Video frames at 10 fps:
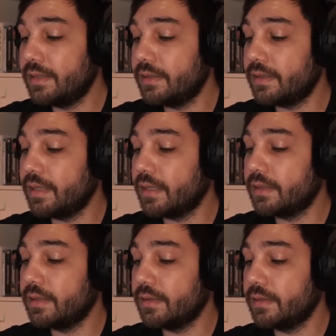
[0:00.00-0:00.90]
It's
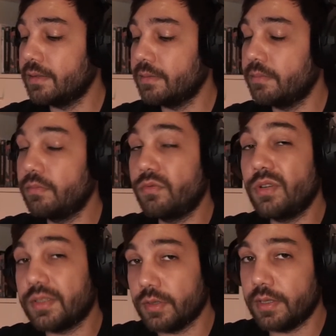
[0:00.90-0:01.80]
not
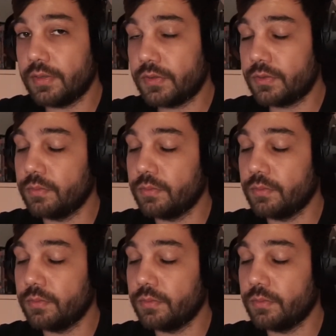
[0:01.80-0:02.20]
frictionless,